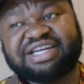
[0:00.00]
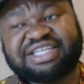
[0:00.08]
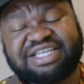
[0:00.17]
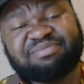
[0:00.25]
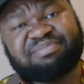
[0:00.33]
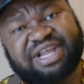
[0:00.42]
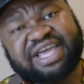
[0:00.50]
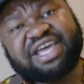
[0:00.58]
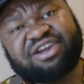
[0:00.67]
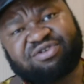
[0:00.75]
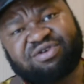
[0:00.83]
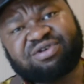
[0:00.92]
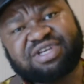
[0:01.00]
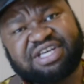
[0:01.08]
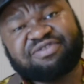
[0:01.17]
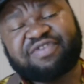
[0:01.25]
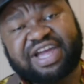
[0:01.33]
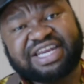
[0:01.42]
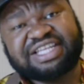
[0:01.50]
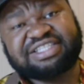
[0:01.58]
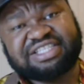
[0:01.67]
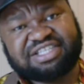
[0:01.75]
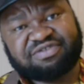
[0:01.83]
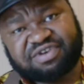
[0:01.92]
really play a role in
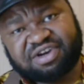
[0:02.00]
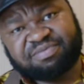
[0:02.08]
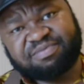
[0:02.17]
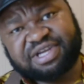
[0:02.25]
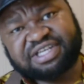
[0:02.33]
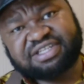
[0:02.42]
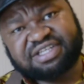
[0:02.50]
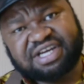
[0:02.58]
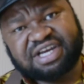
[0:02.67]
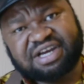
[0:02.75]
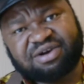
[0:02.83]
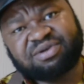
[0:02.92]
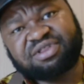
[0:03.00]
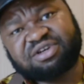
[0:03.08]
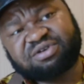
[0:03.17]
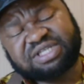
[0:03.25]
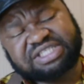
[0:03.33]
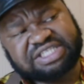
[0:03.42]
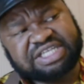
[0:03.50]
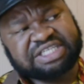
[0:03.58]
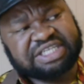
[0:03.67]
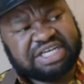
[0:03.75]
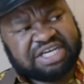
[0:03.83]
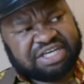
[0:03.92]
financing development on the
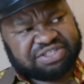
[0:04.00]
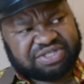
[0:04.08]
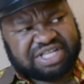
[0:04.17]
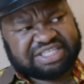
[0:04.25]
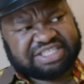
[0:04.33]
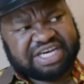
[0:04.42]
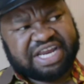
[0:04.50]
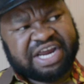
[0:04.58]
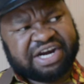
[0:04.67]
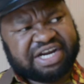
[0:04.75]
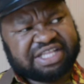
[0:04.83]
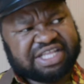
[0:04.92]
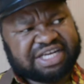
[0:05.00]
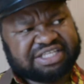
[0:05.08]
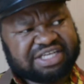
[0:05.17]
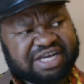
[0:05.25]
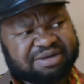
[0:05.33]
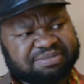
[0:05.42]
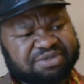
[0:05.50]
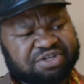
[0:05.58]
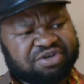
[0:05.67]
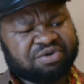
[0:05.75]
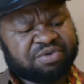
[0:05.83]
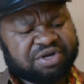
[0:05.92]
continent. So that's an area that,
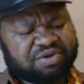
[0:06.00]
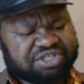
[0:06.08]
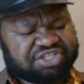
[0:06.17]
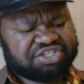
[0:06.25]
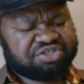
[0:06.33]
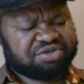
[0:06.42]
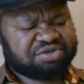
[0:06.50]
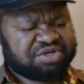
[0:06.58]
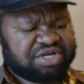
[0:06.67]
we continue